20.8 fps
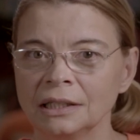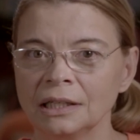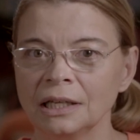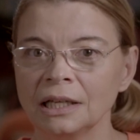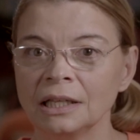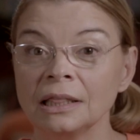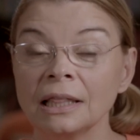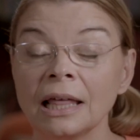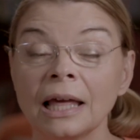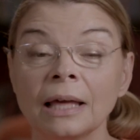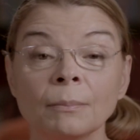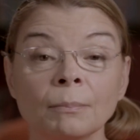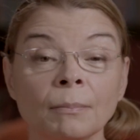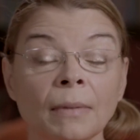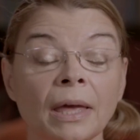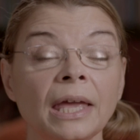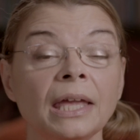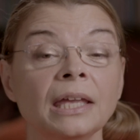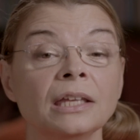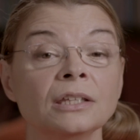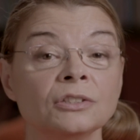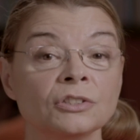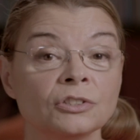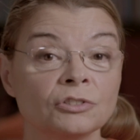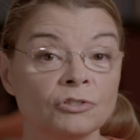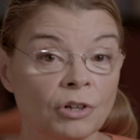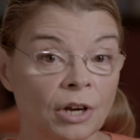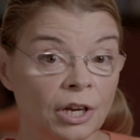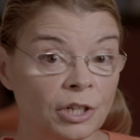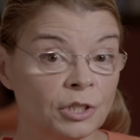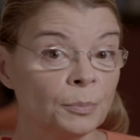And that may
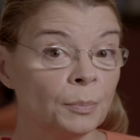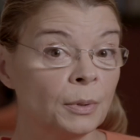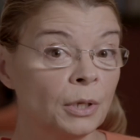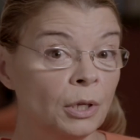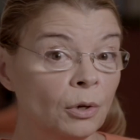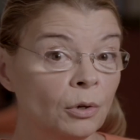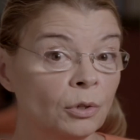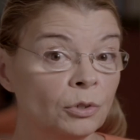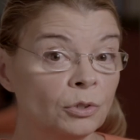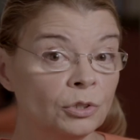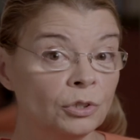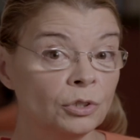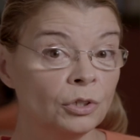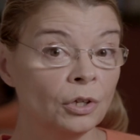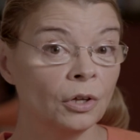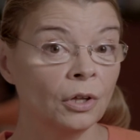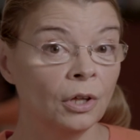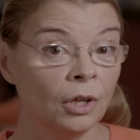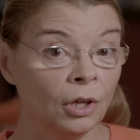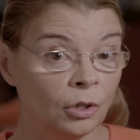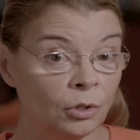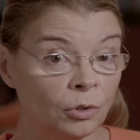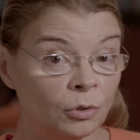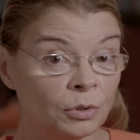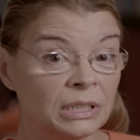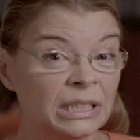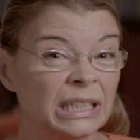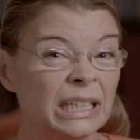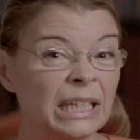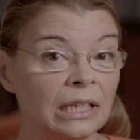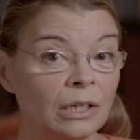stretch beyond your
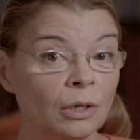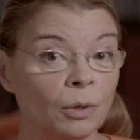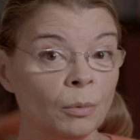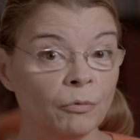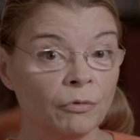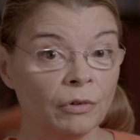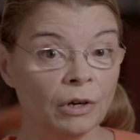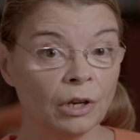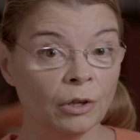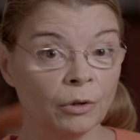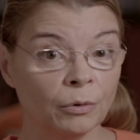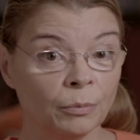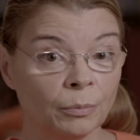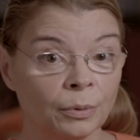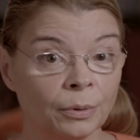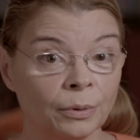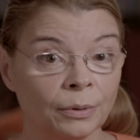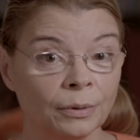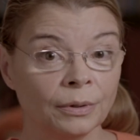skin envelope,